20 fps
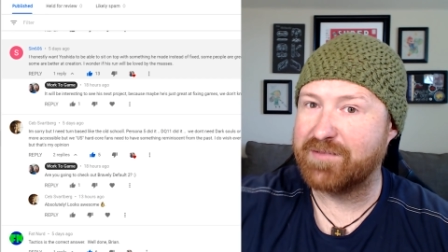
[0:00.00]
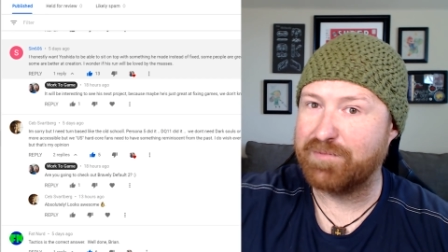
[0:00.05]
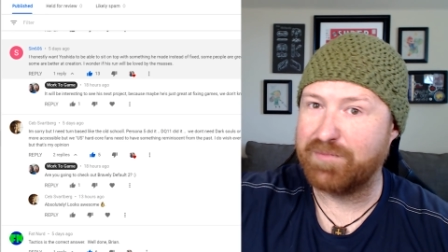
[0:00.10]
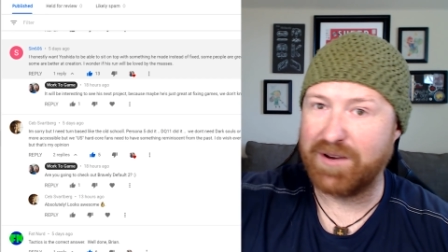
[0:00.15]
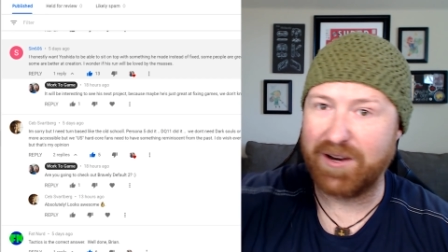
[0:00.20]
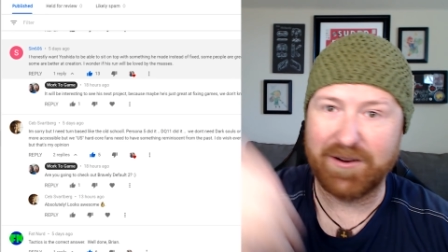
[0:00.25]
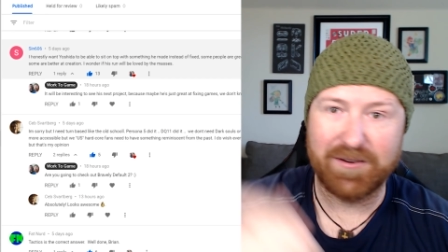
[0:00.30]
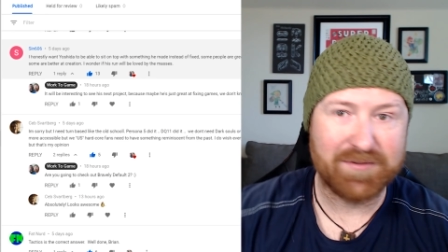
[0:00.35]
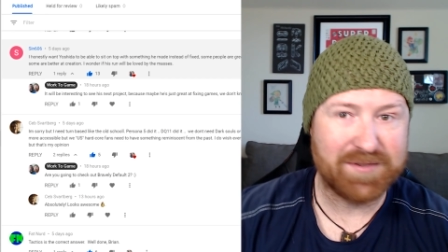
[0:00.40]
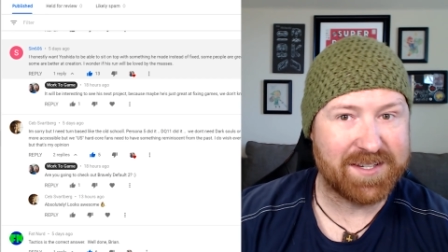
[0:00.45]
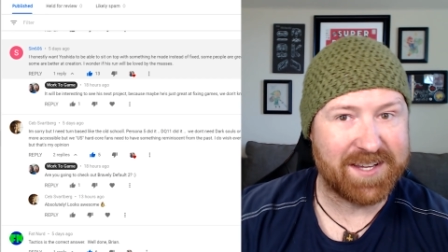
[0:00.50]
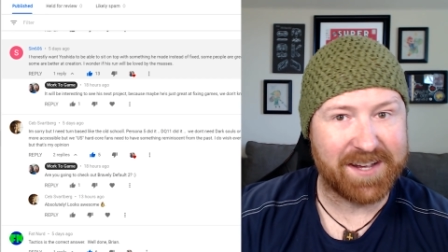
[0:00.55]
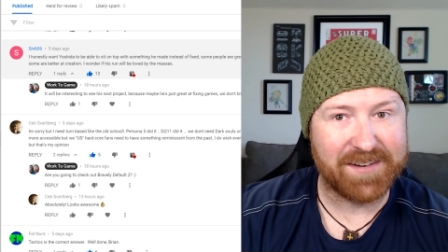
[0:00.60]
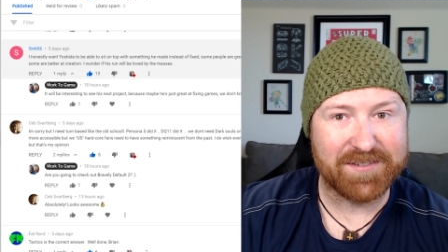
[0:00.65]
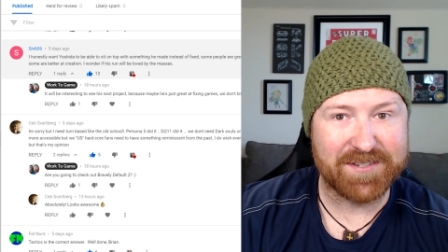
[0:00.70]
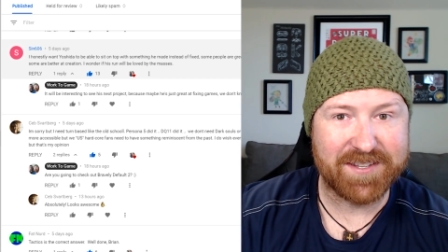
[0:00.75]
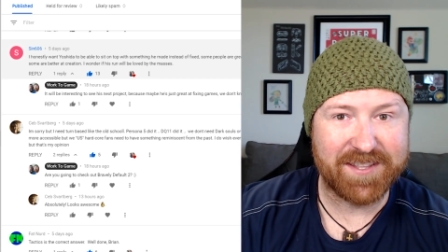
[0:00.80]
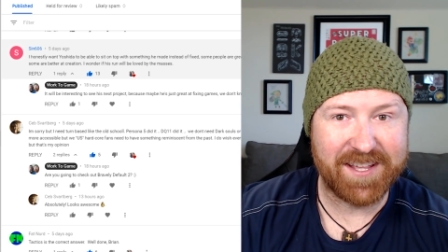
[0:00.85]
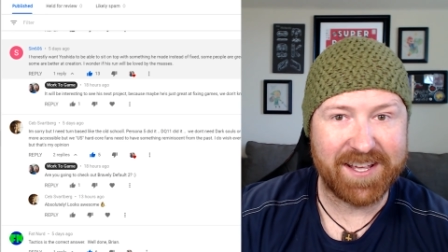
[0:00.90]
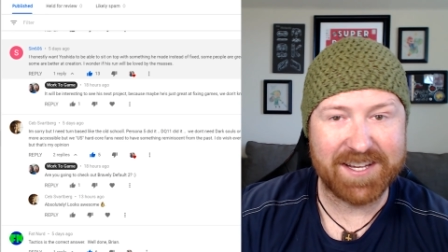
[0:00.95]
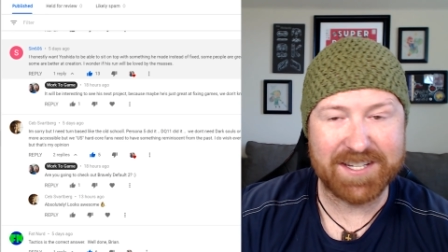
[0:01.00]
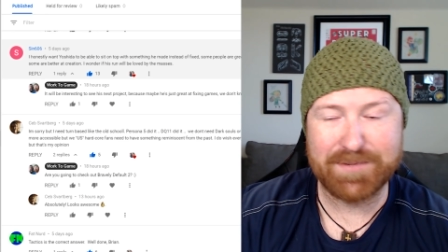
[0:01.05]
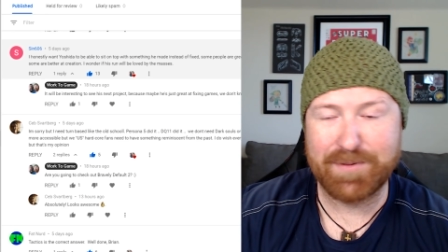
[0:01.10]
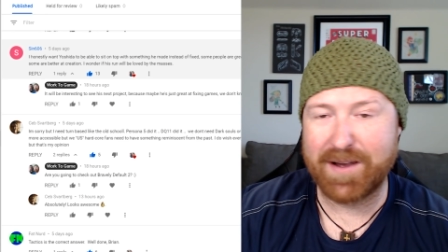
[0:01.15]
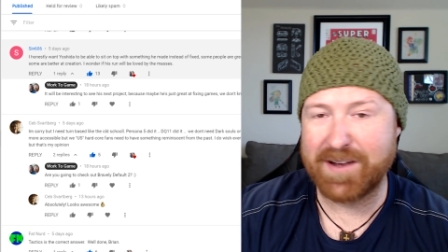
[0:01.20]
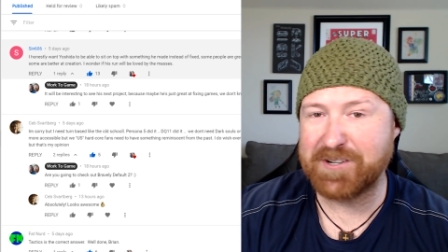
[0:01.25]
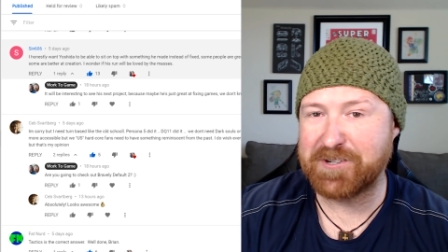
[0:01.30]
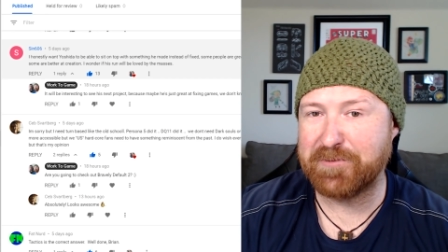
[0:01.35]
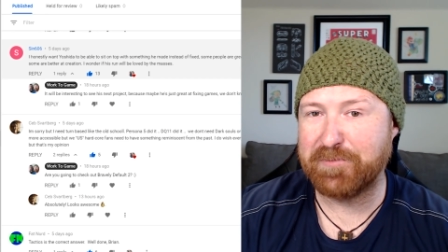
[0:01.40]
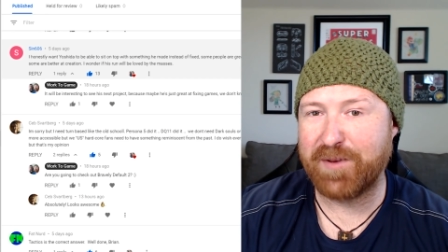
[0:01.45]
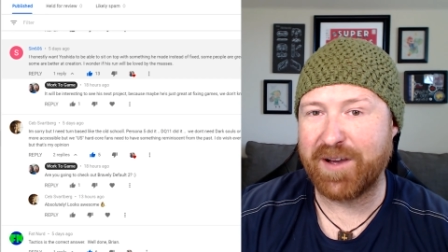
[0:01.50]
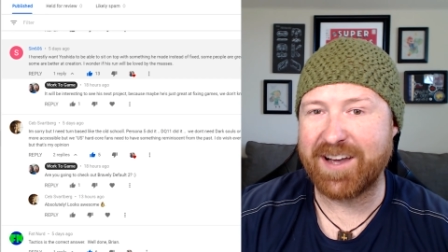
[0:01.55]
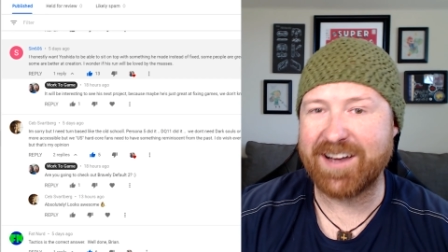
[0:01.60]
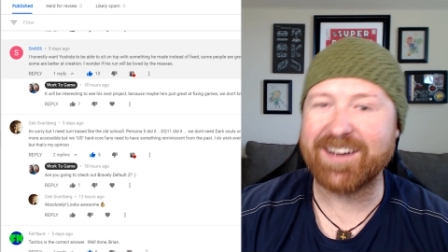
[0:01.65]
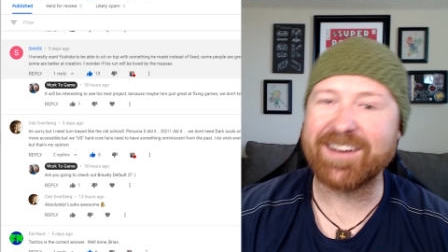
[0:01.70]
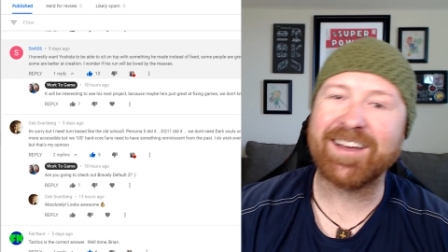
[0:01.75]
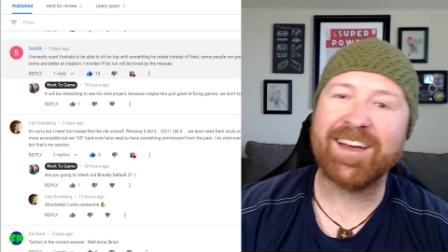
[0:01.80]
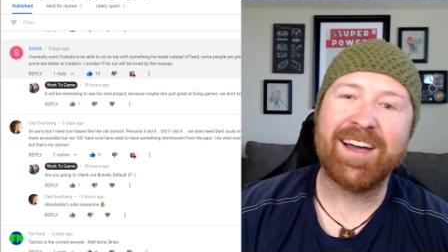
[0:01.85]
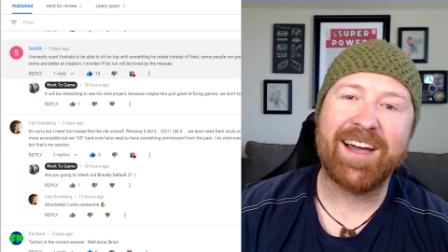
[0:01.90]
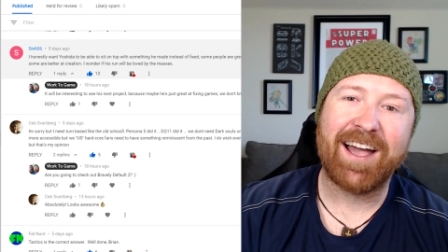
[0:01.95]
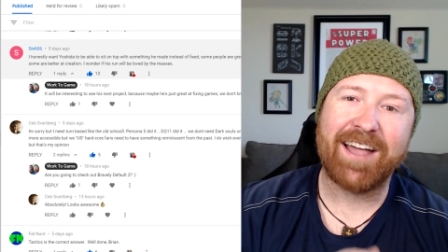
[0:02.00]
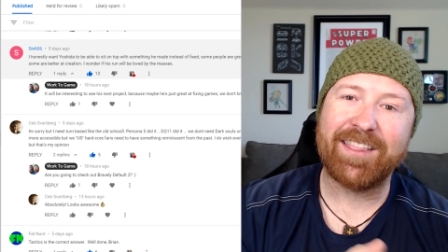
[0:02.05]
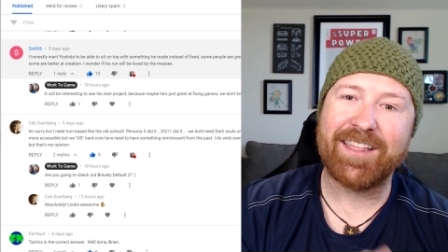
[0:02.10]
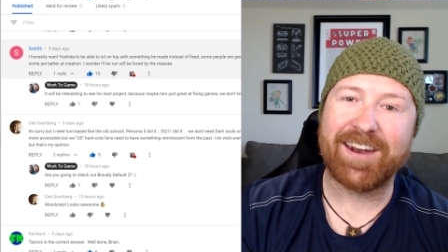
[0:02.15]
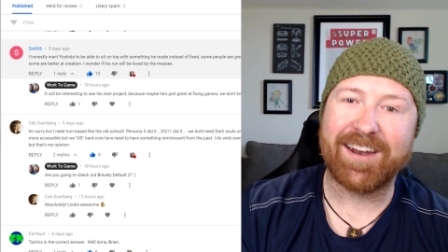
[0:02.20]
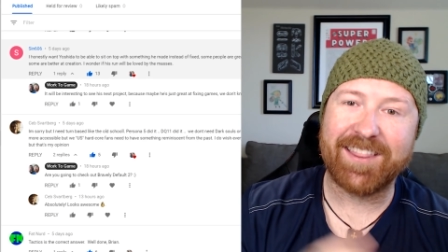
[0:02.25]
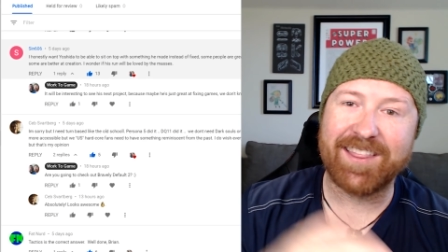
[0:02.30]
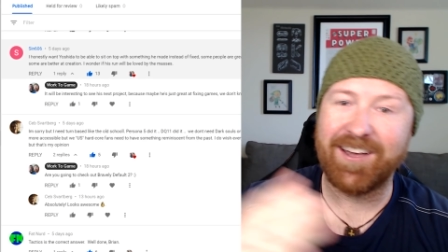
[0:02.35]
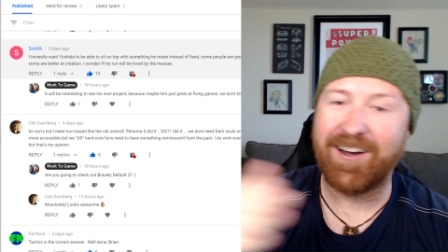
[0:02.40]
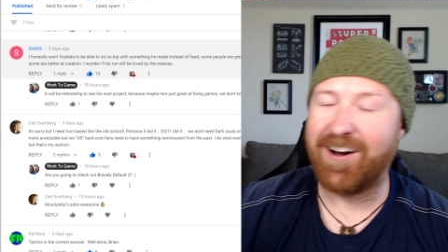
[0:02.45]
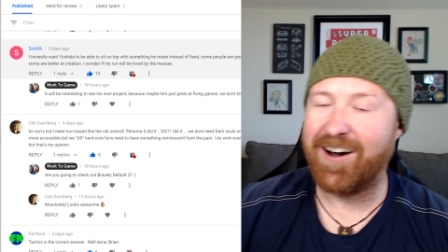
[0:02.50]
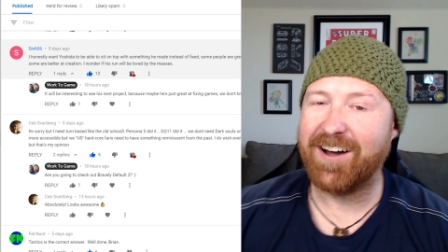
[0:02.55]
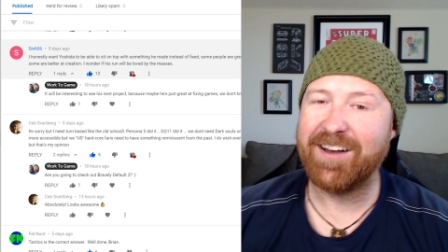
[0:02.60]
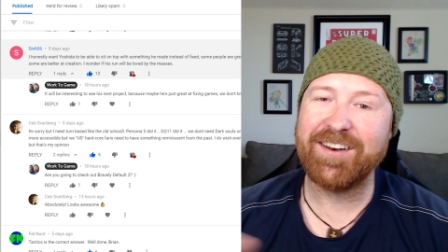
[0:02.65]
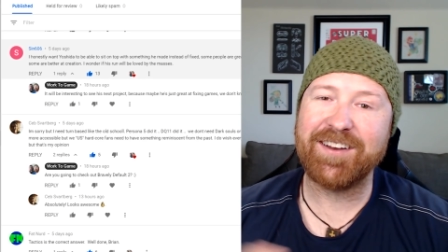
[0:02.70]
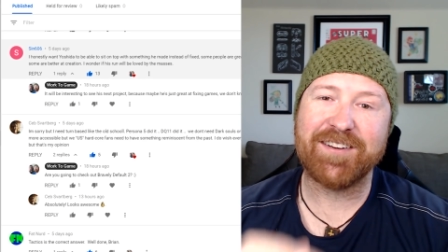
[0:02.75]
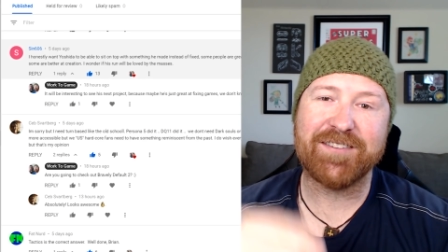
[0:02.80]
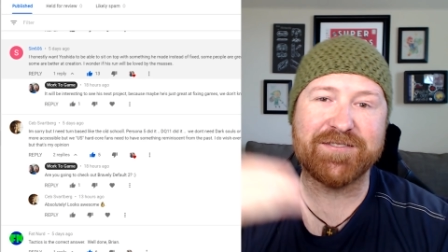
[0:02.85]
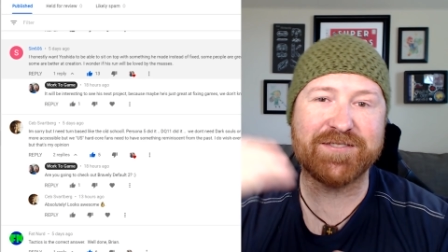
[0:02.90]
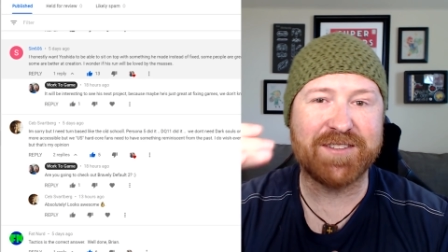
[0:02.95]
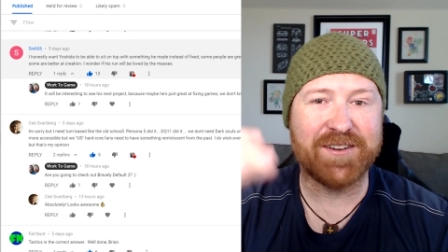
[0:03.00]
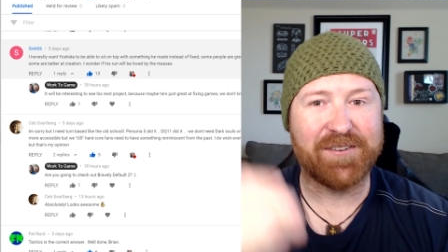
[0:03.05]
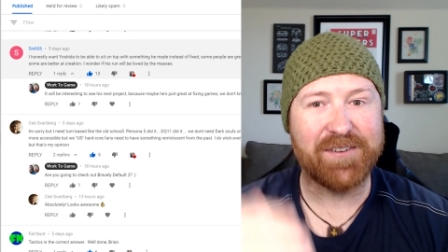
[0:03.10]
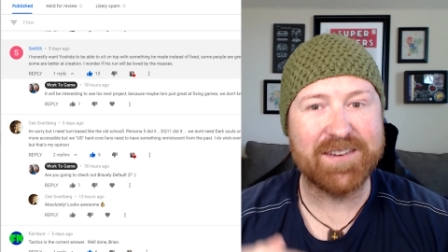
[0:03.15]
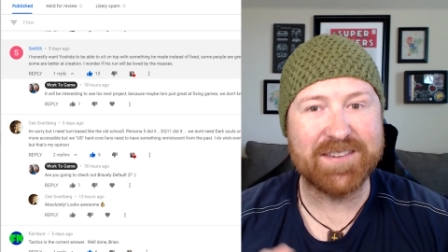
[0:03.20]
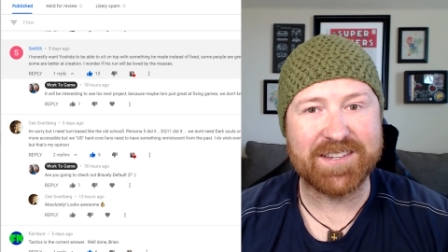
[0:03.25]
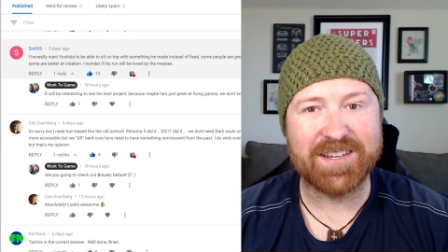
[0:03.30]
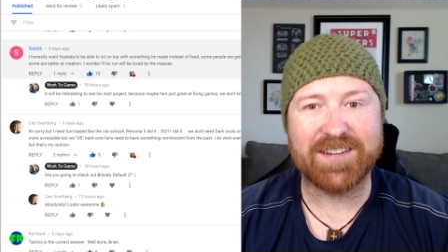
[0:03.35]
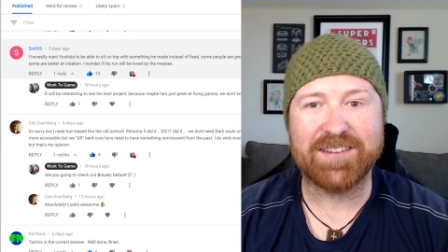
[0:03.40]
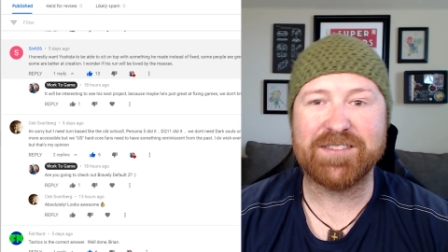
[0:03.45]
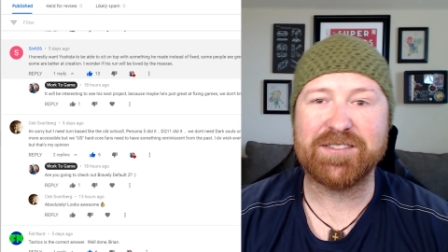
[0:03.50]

you know, sales of the expansion pack, and then in the odd years there isn't.